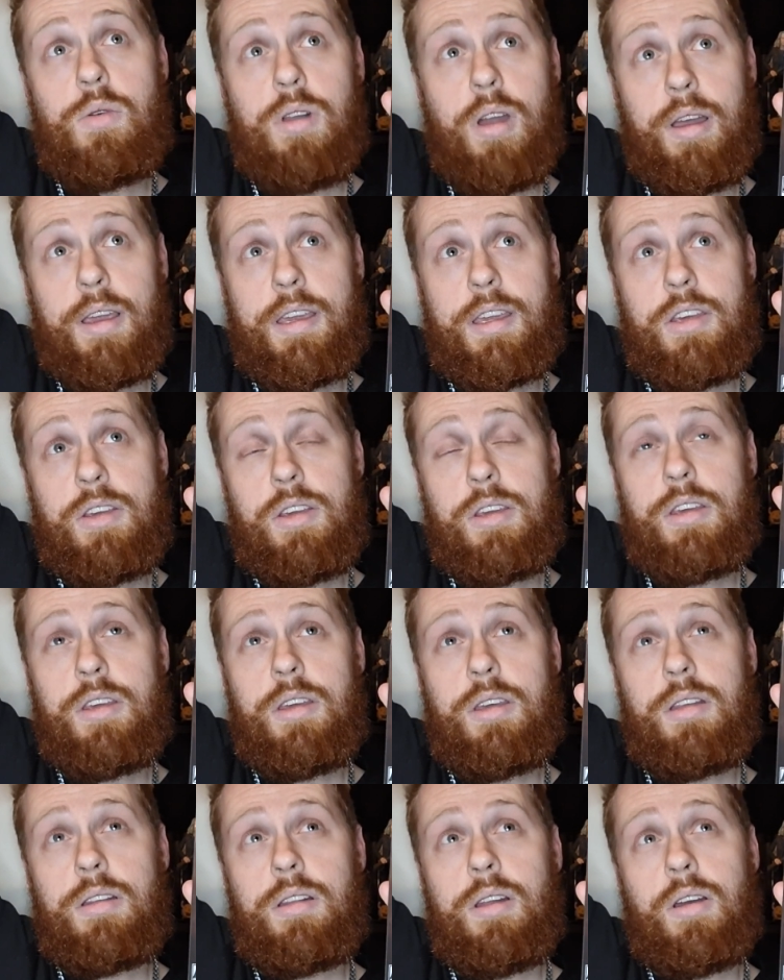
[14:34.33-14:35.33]
Like
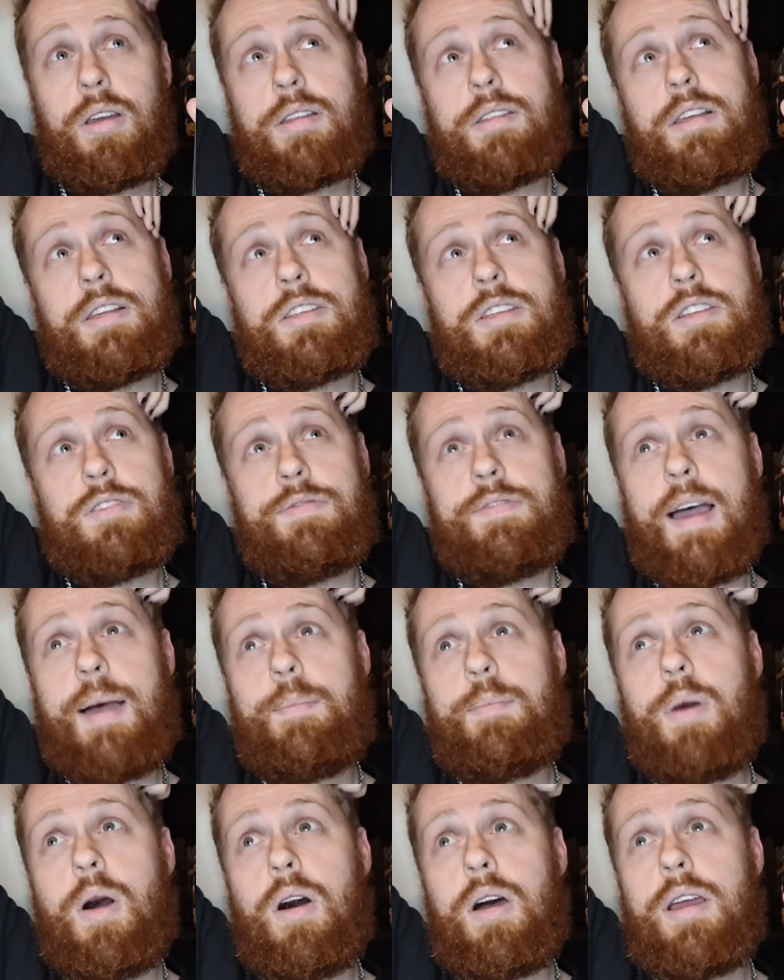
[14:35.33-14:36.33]
there's this
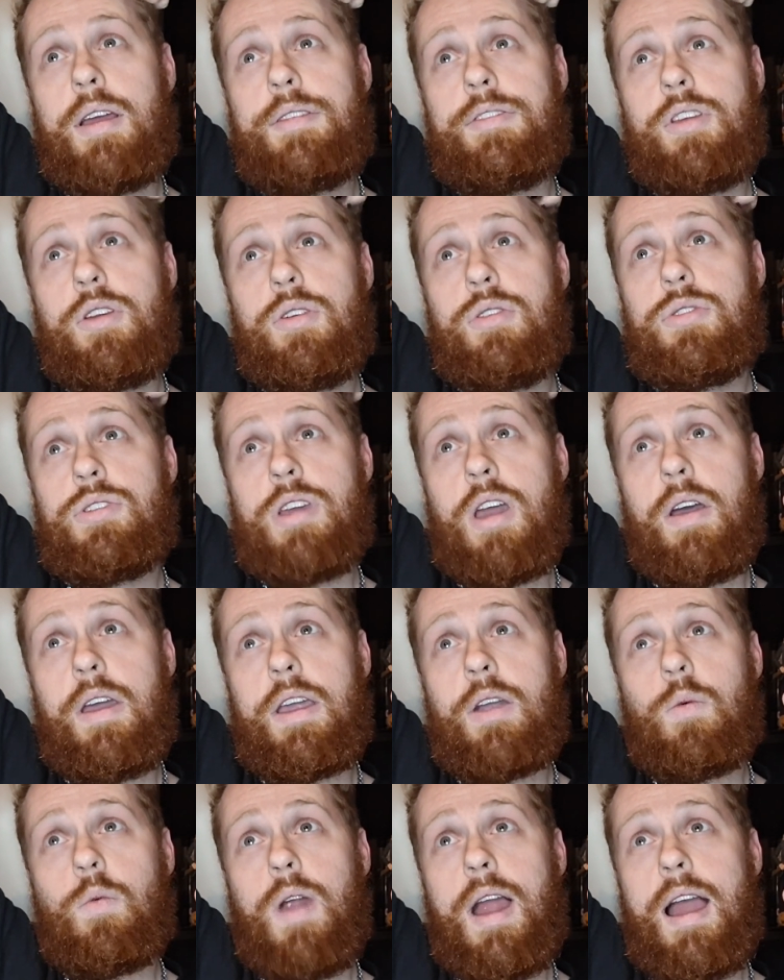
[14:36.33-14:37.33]
vampire dude
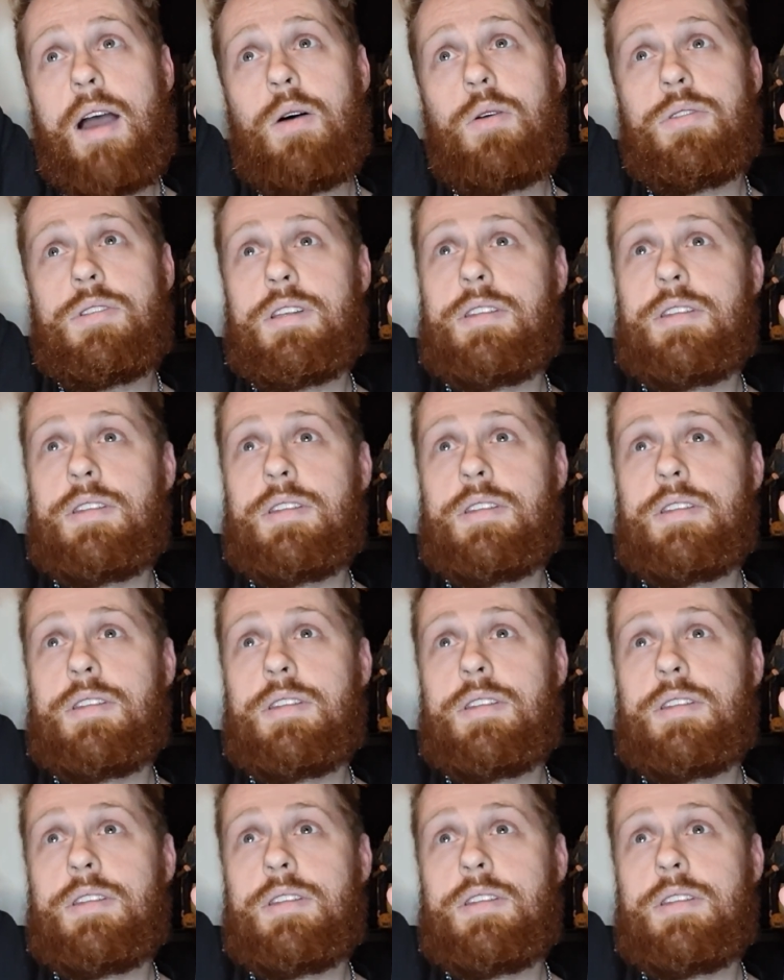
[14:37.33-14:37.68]
going around,